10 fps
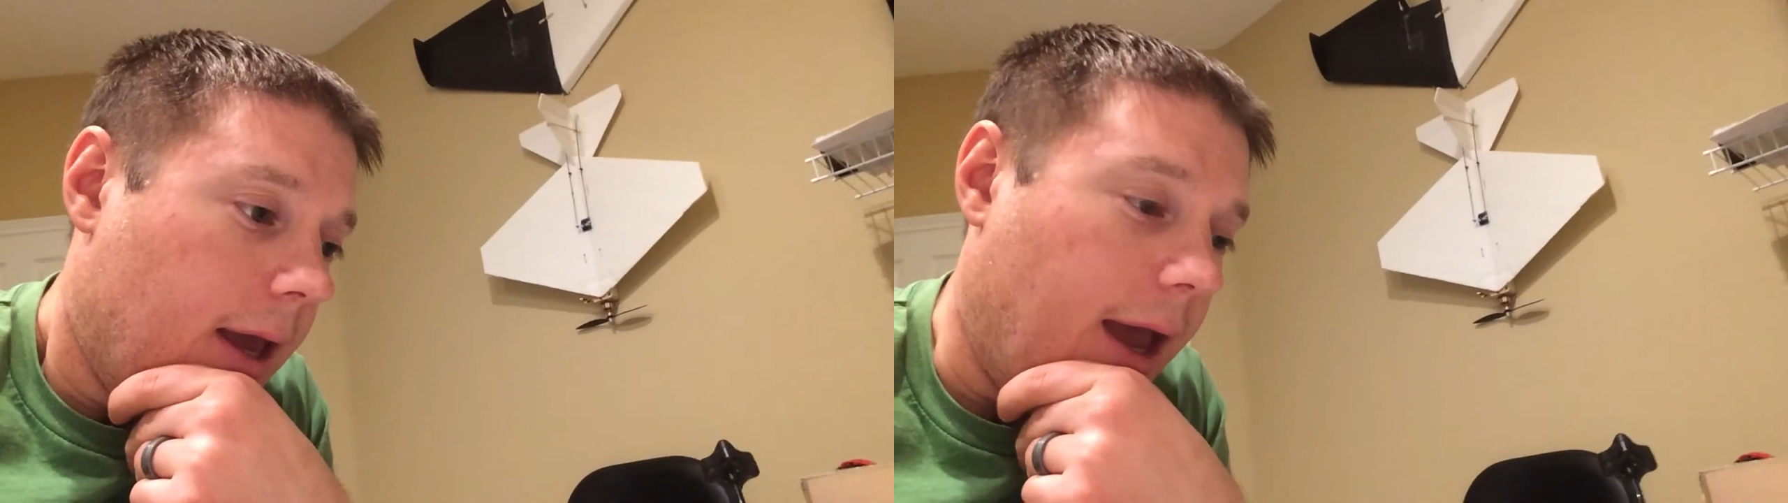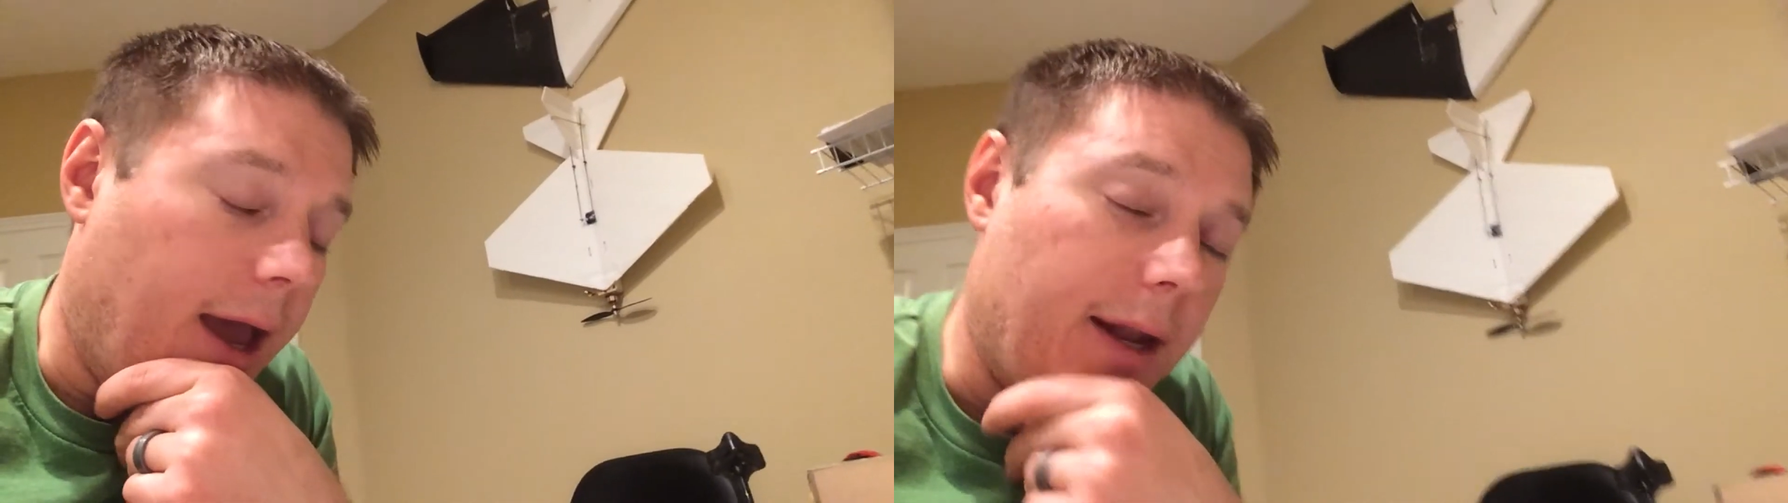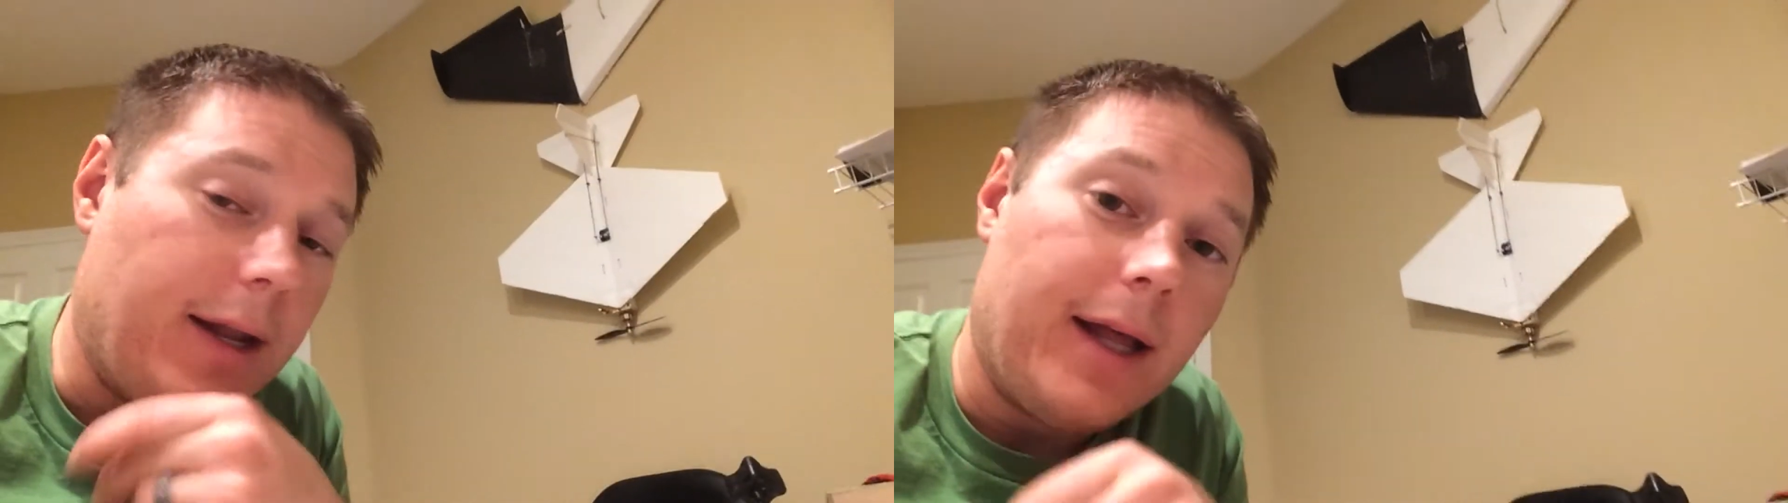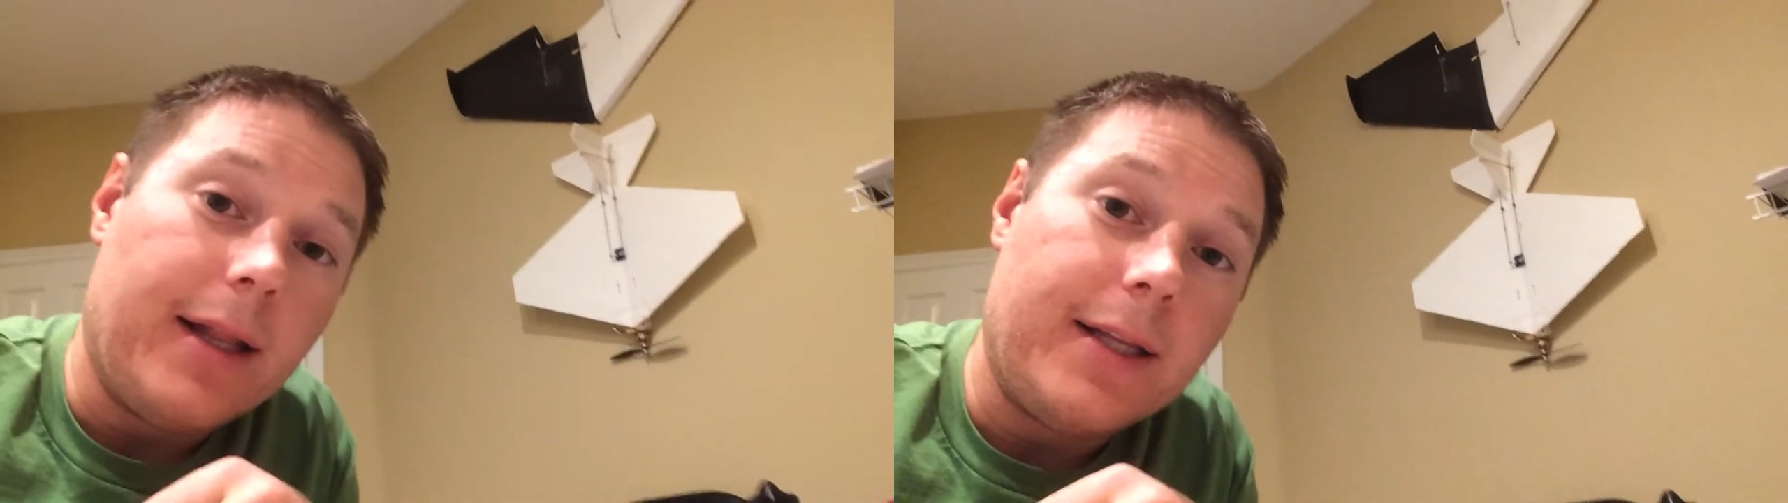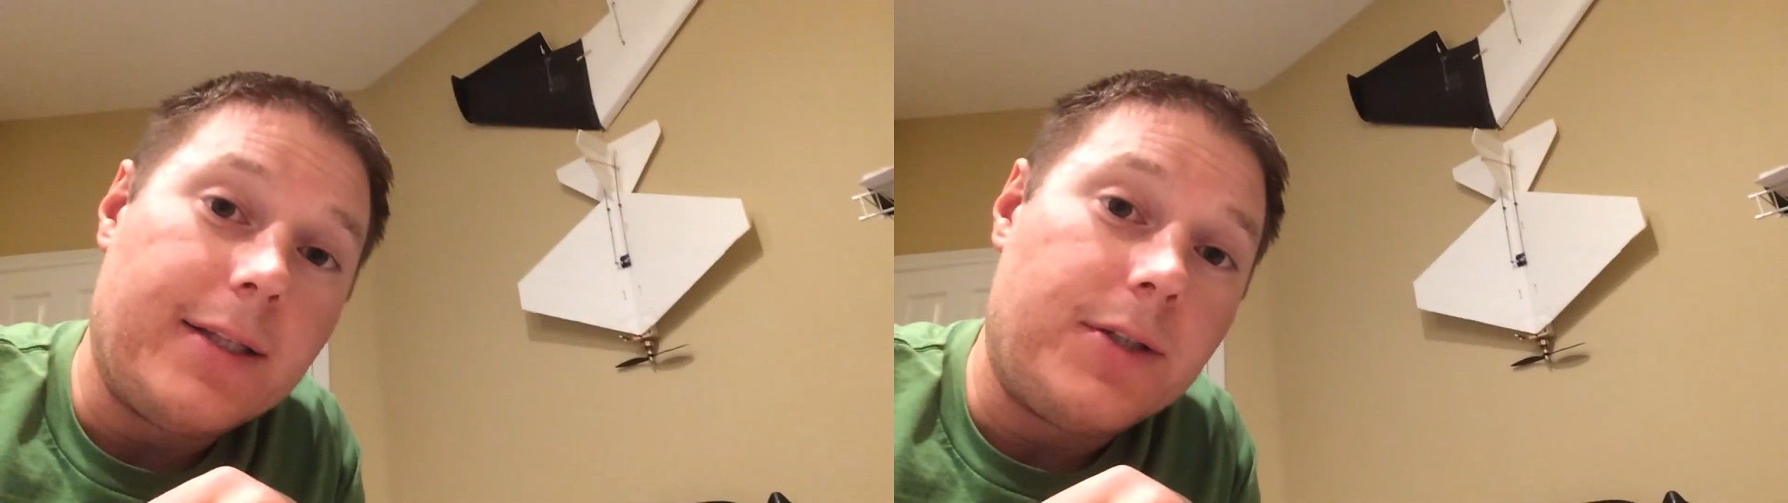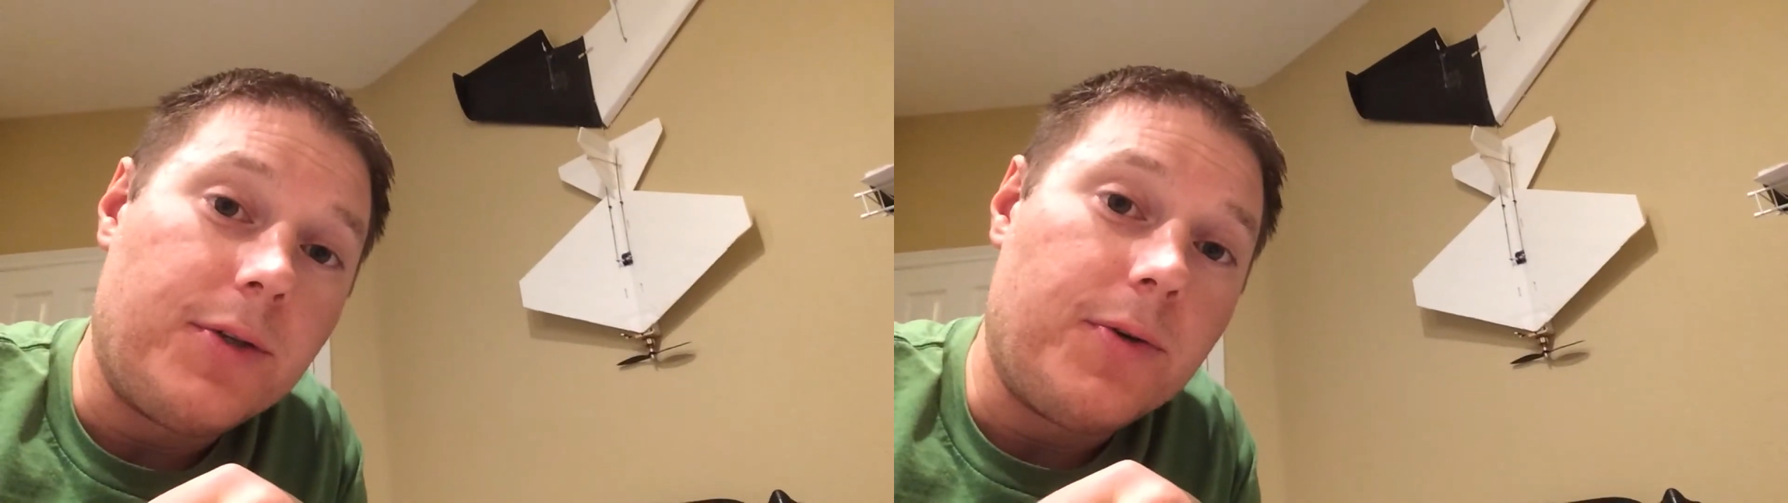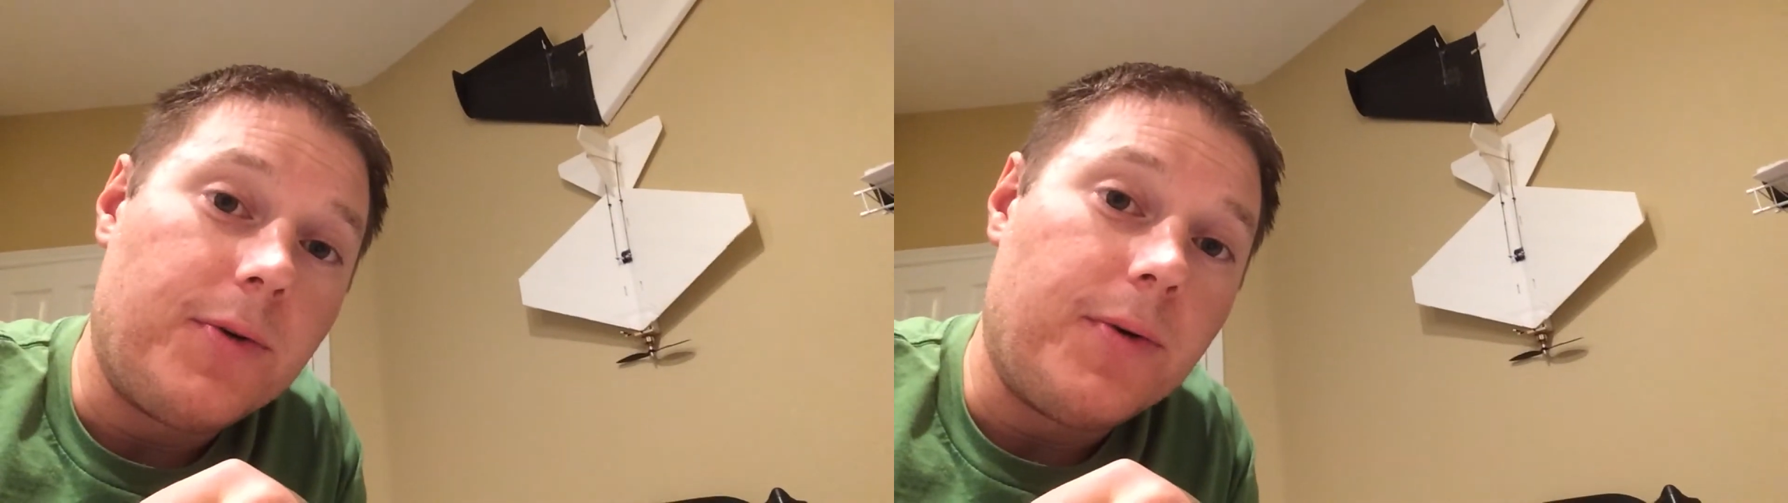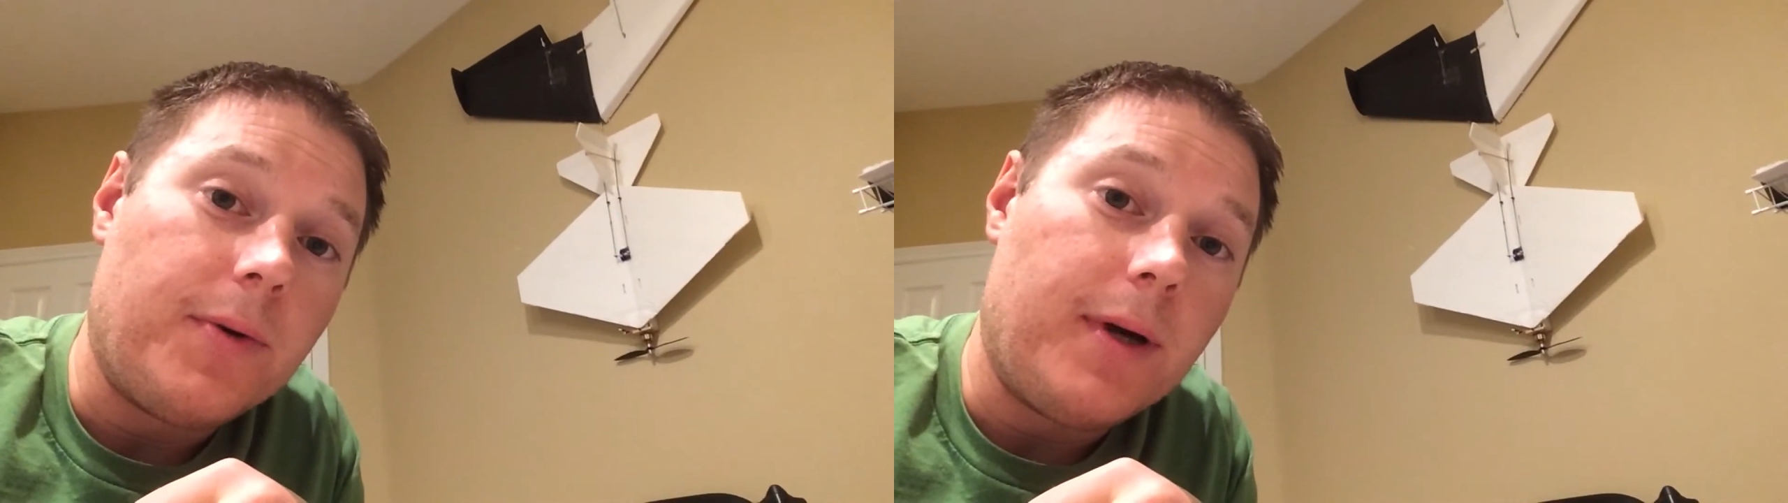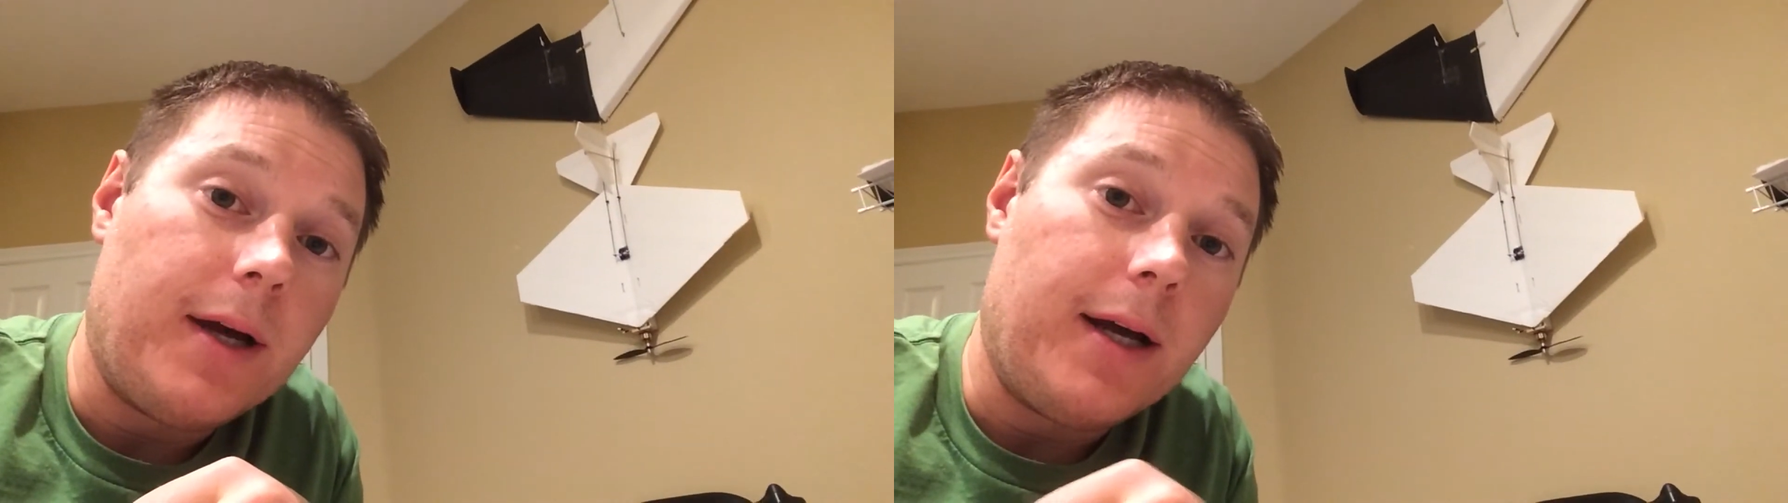And let's do